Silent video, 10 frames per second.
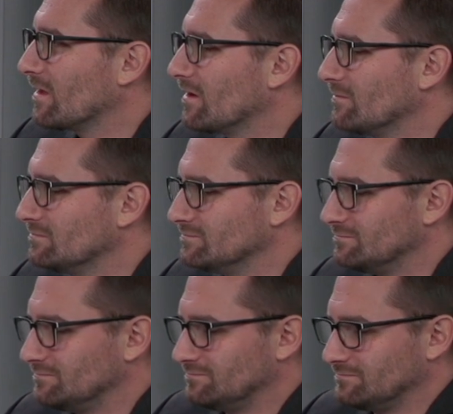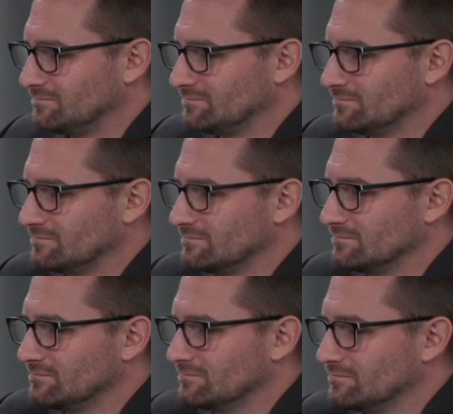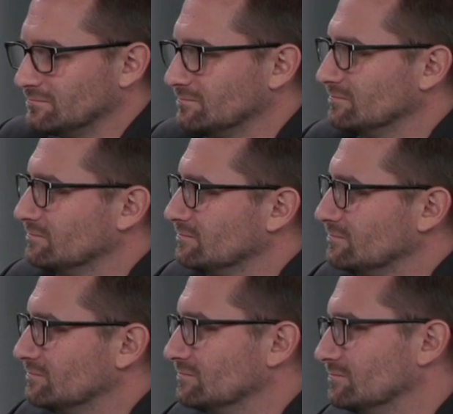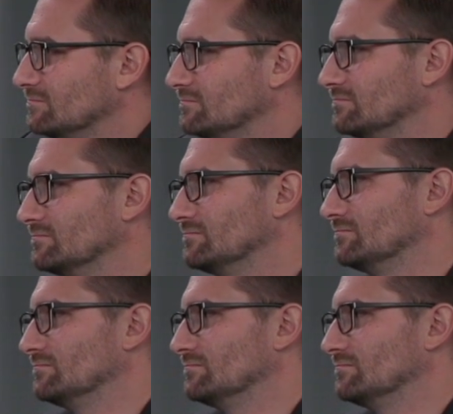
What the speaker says: [no speech]